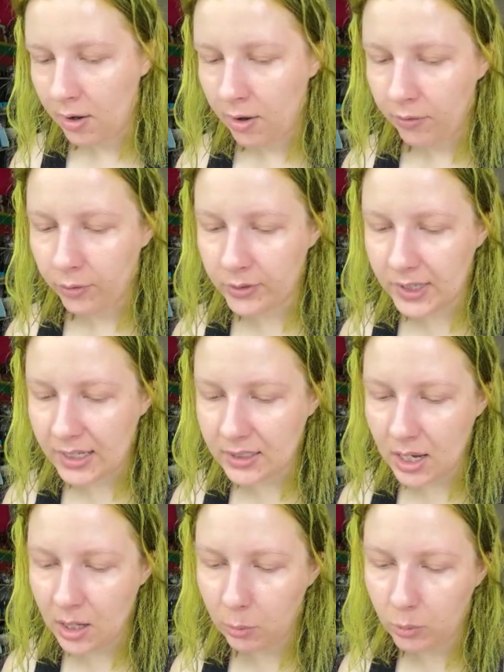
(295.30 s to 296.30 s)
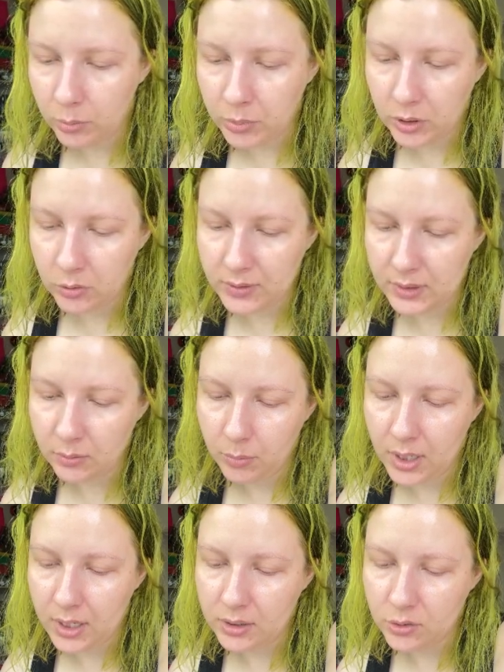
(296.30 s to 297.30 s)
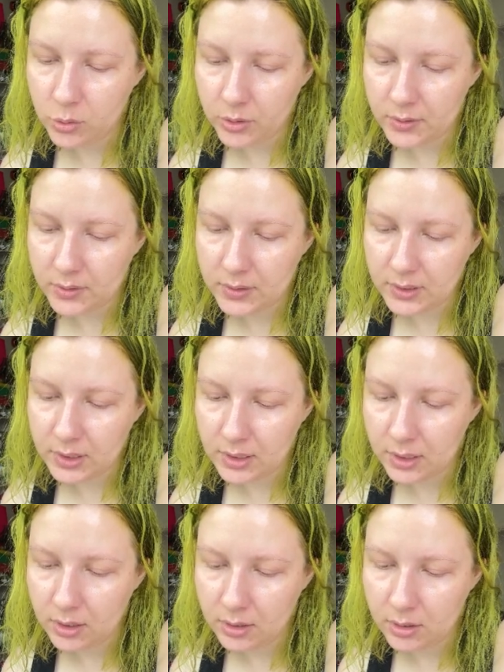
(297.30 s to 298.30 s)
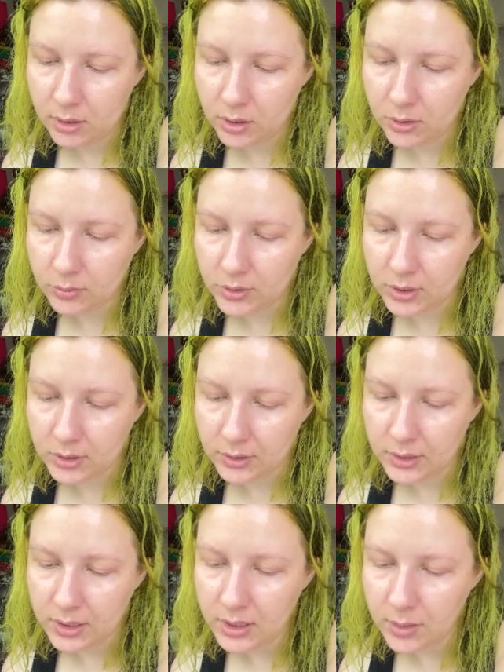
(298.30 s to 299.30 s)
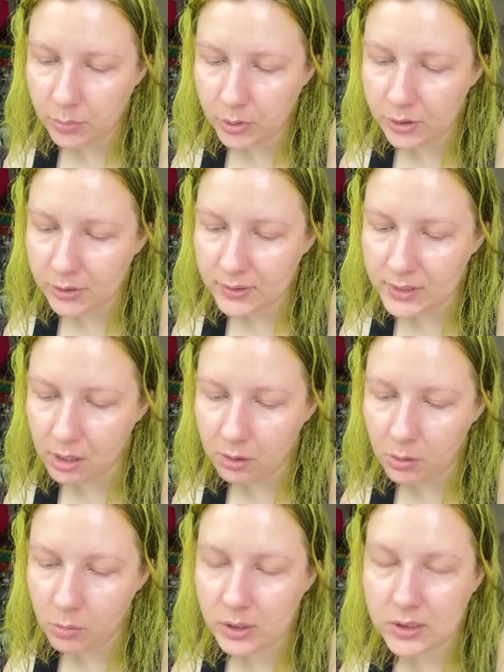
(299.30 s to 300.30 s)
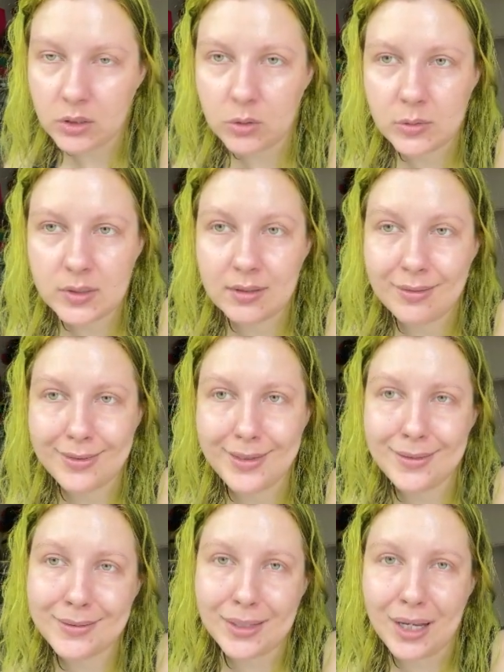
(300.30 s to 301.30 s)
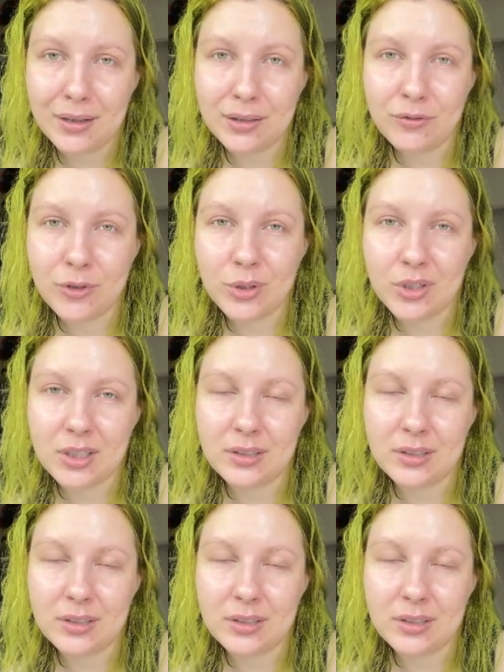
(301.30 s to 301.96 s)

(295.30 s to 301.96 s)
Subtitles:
For that, I will be using my trusty cuticle nippers, I always use these kind of cuticle